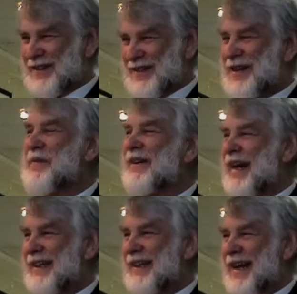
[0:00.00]
Something
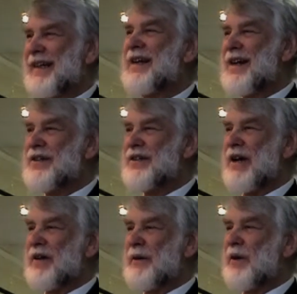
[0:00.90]
like that.
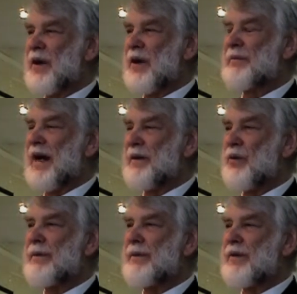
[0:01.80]
Generally we work by
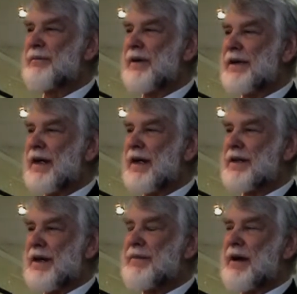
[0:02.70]
appointment, but
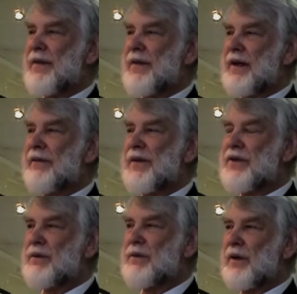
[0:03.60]
sometime in the near
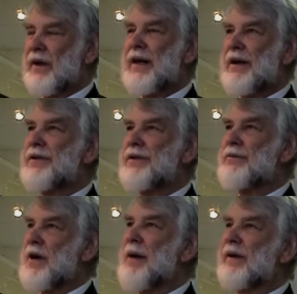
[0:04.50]
future we're going to have some
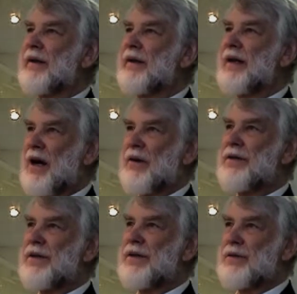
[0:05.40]
drop-in
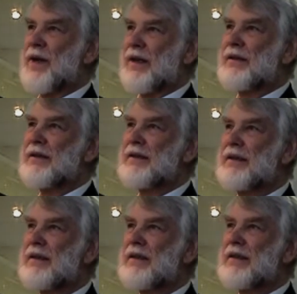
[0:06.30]
hours as well.
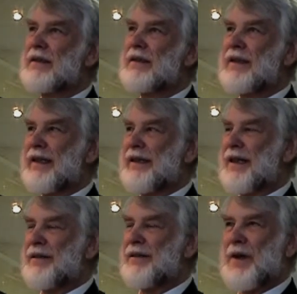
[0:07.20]
Mm-hmm. And
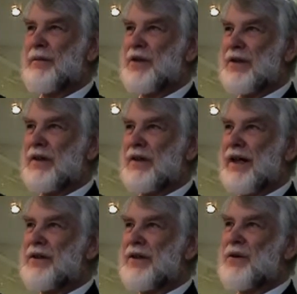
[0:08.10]
I'll be sure to
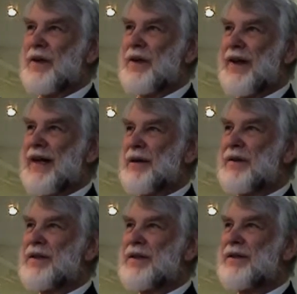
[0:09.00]
let you know when that happens.